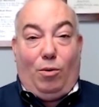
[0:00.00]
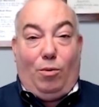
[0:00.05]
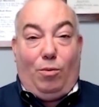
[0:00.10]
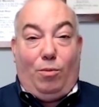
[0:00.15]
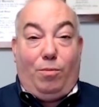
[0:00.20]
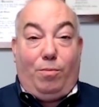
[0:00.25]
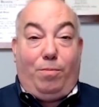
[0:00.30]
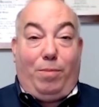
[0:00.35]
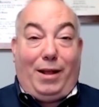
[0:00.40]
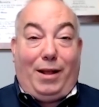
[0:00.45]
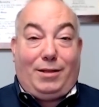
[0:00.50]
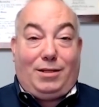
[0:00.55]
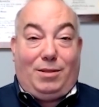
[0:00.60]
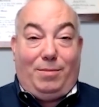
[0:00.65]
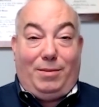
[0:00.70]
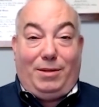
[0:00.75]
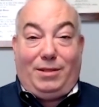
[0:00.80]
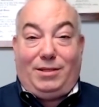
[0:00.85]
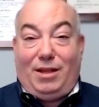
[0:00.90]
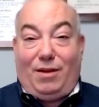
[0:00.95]

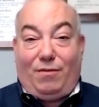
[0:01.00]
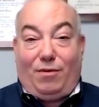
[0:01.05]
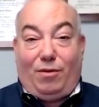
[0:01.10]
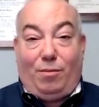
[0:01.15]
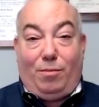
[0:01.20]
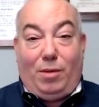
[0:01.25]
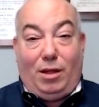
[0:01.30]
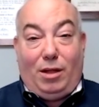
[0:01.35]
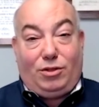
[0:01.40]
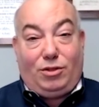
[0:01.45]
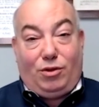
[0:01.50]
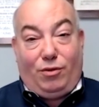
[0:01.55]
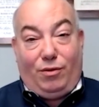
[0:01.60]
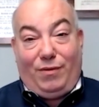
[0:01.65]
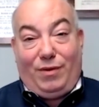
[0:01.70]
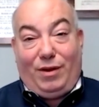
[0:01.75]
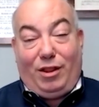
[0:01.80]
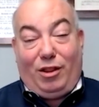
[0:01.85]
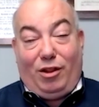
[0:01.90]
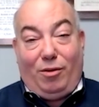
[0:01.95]
possibly several months or even
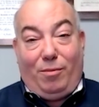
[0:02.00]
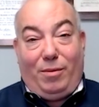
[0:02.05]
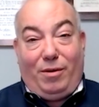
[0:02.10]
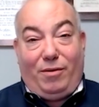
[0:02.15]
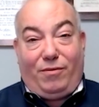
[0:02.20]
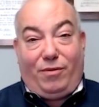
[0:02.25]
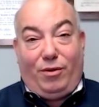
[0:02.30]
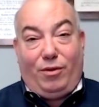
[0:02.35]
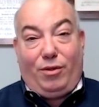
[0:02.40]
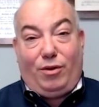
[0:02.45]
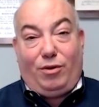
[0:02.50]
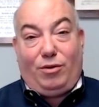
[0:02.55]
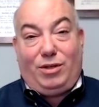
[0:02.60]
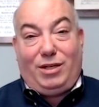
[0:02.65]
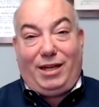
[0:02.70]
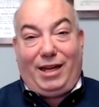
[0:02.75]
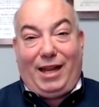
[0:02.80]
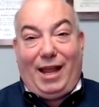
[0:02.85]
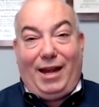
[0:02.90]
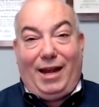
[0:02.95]
a little bit further to
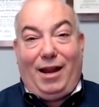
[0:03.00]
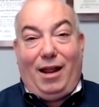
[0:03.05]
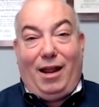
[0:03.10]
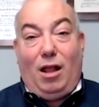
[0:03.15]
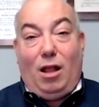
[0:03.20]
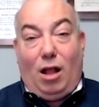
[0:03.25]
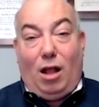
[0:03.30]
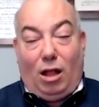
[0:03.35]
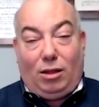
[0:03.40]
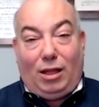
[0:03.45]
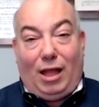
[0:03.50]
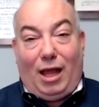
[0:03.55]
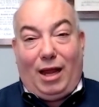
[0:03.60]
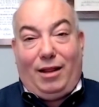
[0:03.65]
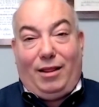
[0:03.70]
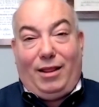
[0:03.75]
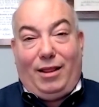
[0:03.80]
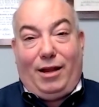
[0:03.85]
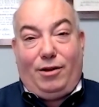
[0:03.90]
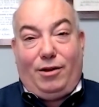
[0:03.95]
get a lot of
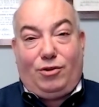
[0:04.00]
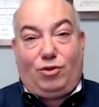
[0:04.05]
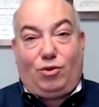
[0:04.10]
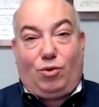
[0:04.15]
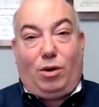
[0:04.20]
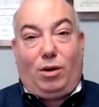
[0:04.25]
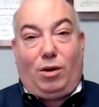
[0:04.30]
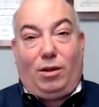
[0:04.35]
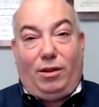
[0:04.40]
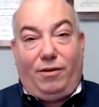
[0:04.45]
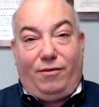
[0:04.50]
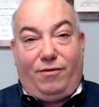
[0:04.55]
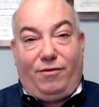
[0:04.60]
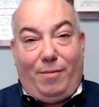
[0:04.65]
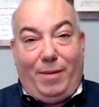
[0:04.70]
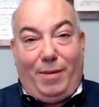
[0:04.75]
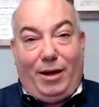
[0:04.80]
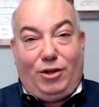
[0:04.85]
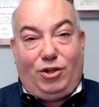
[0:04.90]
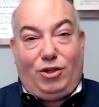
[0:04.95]
that historical
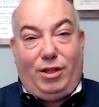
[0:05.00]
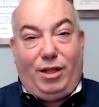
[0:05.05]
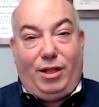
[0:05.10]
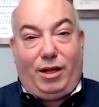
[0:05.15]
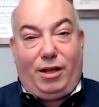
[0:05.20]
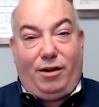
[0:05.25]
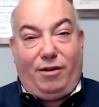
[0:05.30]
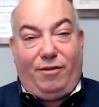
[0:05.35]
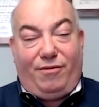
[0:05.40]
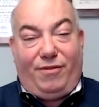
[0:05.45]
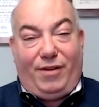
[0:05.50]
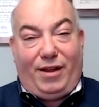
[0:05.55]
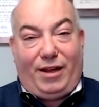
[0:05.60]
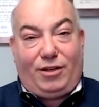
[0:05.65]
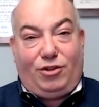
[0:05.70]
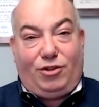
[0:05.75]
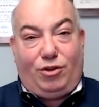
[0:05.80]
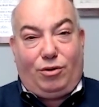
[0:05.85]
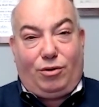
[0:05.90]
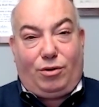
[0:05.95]
information that could
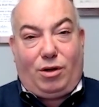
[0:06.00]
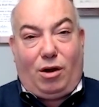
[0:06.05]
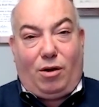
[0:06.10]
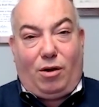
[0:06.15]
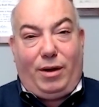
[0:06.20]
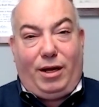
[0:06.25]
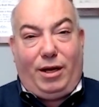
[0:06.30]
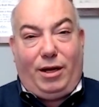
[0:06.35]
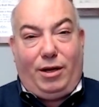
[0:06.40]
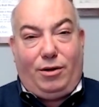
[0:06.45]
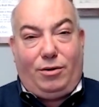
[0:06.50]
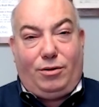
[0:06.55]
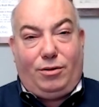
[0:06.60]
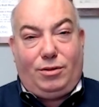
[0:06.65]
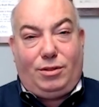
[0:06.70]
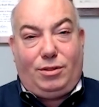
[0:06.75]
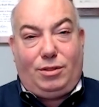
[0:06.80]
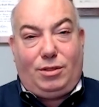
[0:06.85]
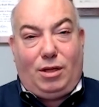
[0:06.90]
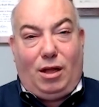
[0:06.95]
affect your current
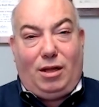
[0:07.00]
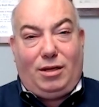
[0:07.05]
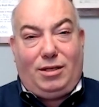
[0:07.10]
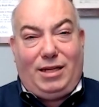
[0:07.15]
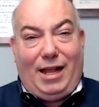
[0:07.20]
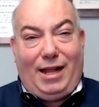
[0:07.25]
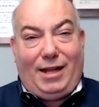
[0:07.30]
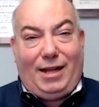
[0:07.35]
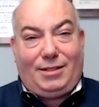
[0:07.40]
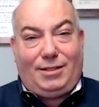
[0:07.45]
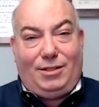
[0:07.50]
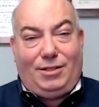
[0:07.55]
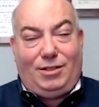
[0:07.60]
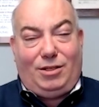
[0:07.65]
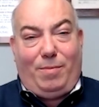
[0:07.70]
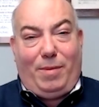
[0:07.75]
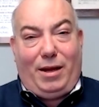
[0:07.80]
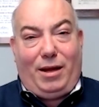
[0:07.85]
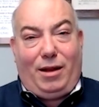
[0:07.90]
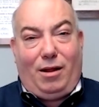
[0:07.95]
year's taxes,
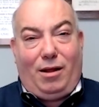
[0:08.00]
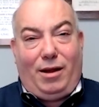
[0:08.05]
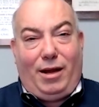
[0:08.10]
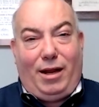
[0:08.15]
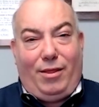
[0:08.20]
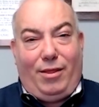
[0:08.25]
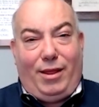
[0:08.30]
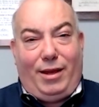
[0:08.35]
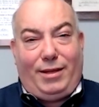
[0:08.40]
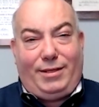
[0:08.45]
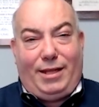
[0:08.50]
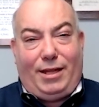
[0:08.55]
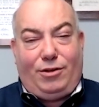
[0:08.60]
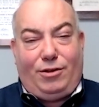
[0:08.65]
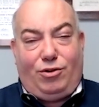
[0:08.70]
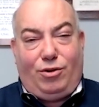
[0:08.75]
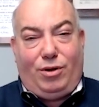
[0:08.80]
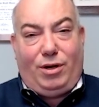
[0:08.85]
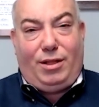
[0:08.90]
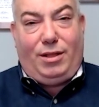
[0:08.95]
depending on how that's entered in the